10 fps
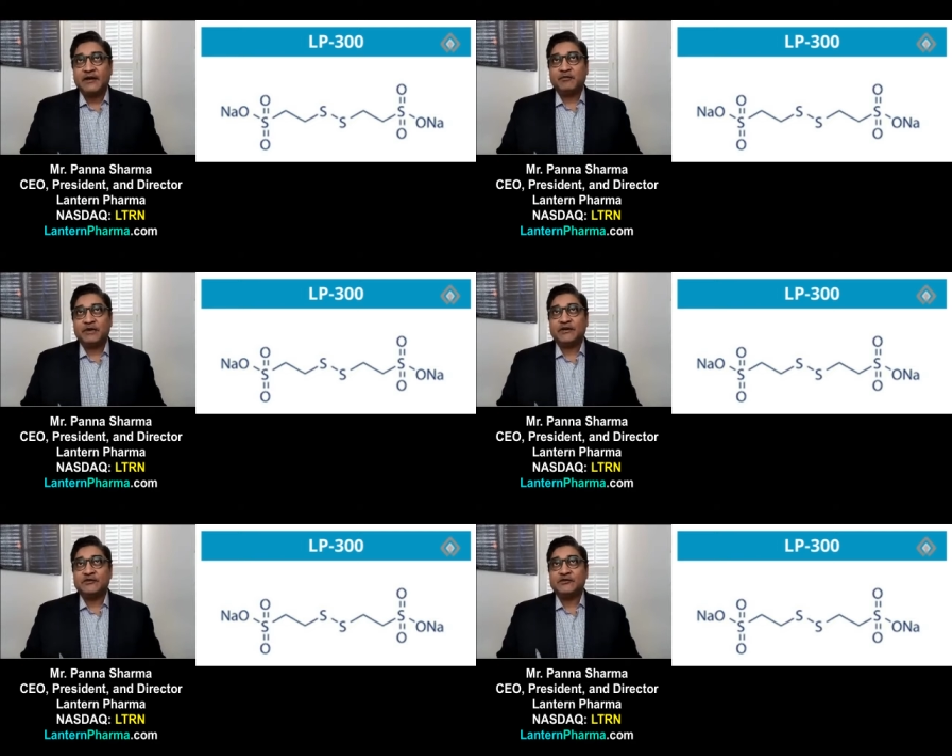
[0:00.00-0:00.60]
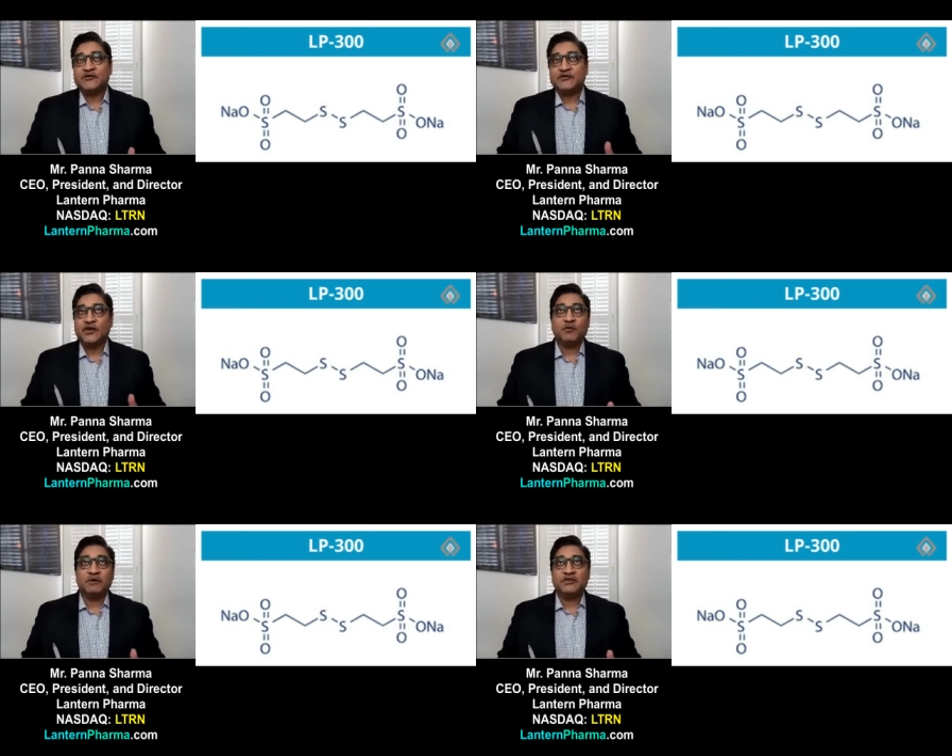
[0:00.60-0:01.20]
because there's
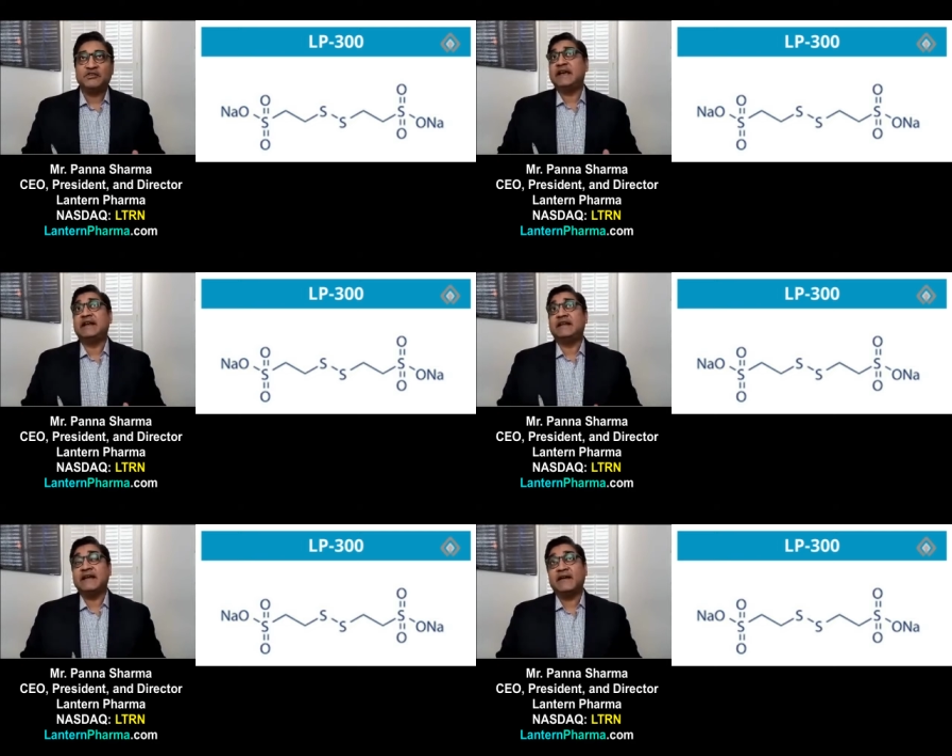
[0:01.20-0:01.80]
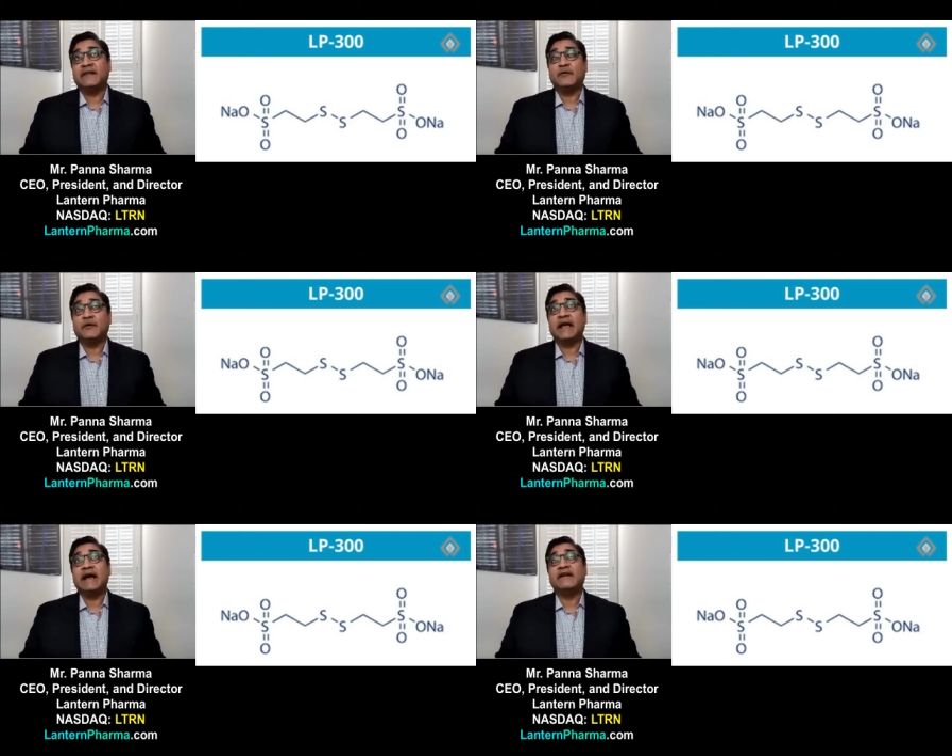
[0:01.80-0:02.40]
so much data now that
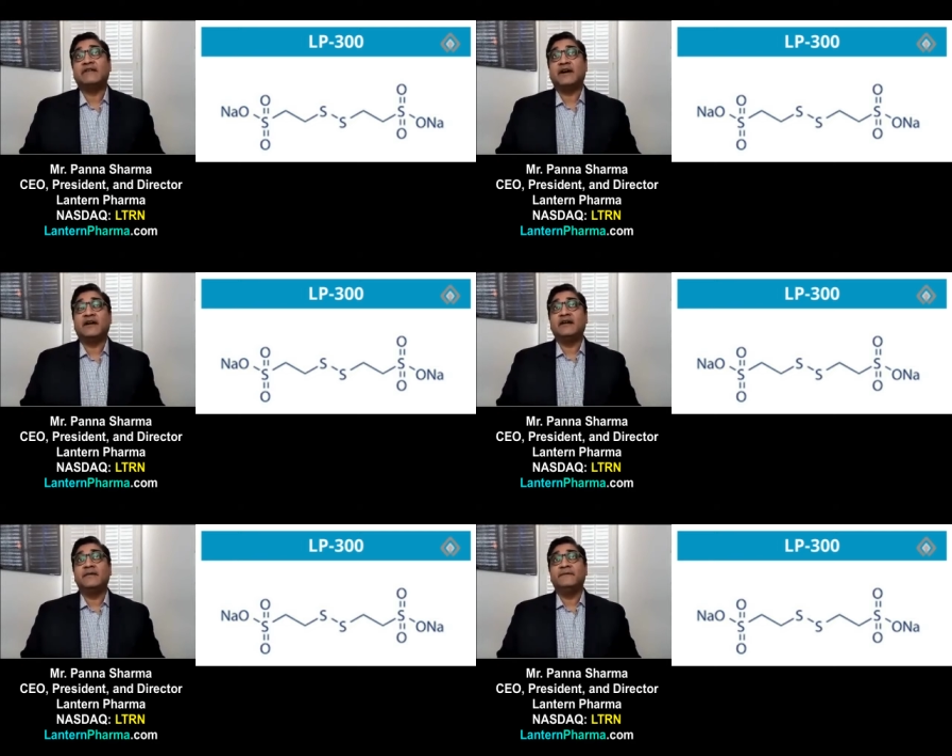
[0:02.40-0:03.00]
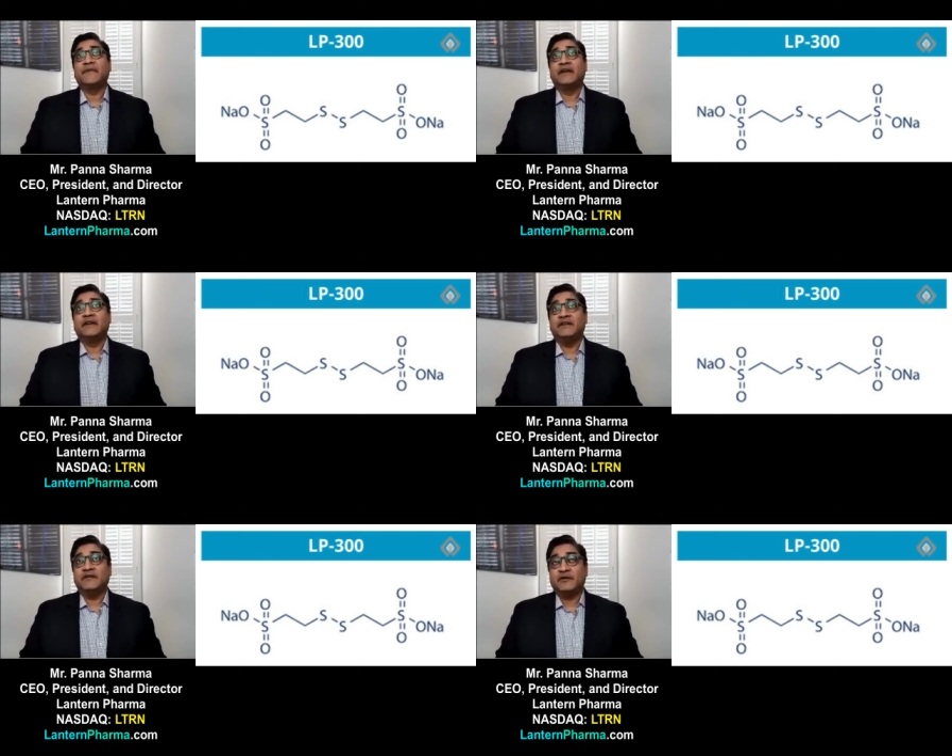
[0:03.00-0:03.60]
we have on
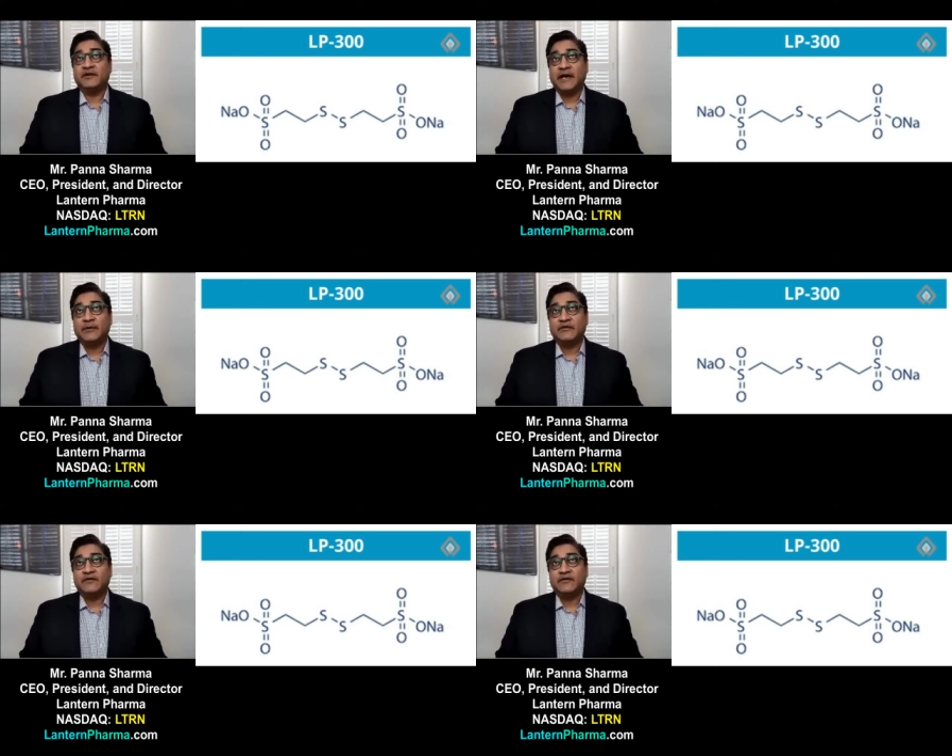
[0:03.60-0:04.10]
different types of